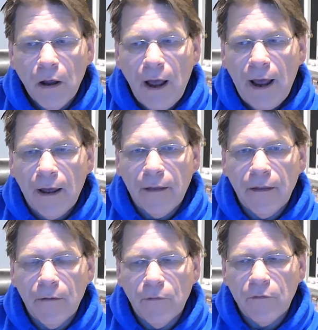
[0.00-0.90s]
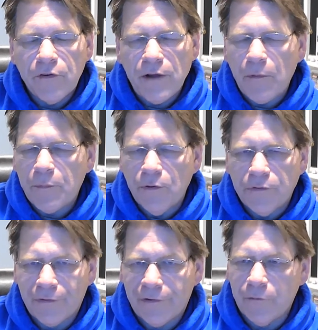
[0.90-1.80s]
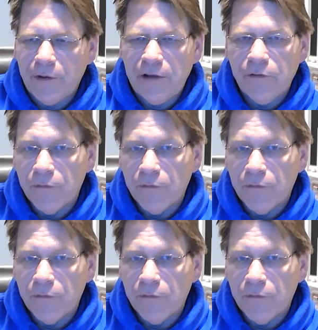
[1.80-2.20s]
and not with Puzo, excuse me.